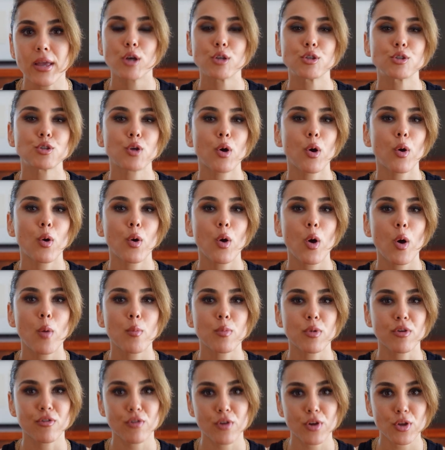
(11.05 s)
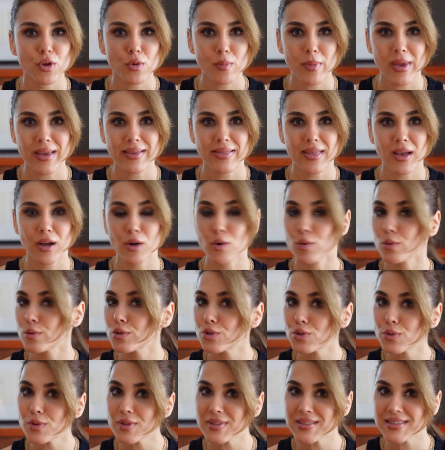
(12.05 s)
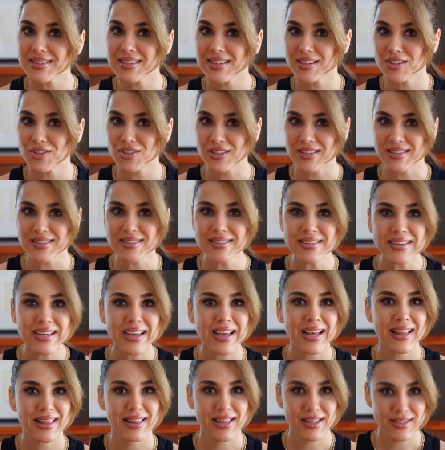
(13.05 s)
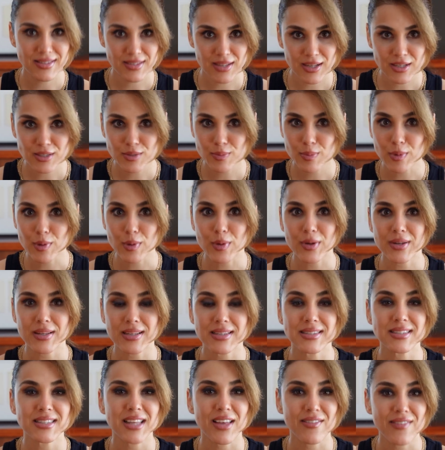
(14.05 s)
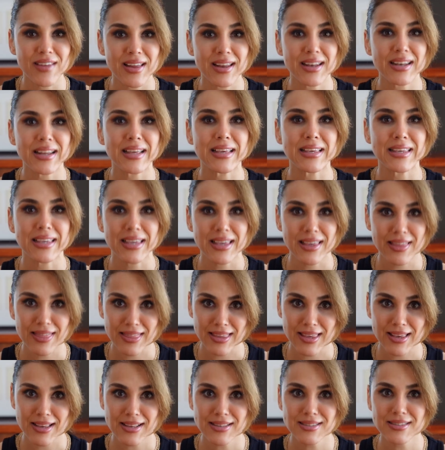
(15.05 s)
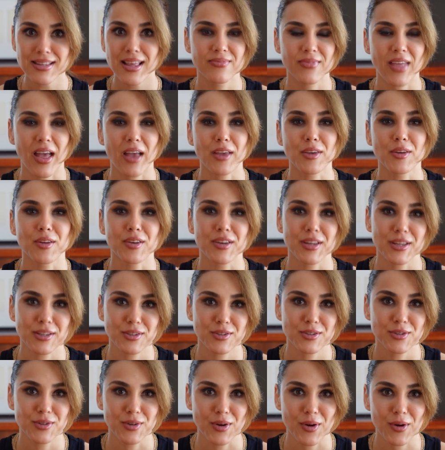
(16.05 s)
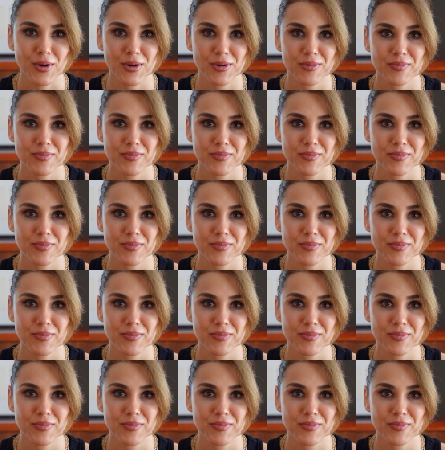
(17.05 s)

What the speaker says: So before you make that crucial decision, let's explore the 7 key things that you need to know.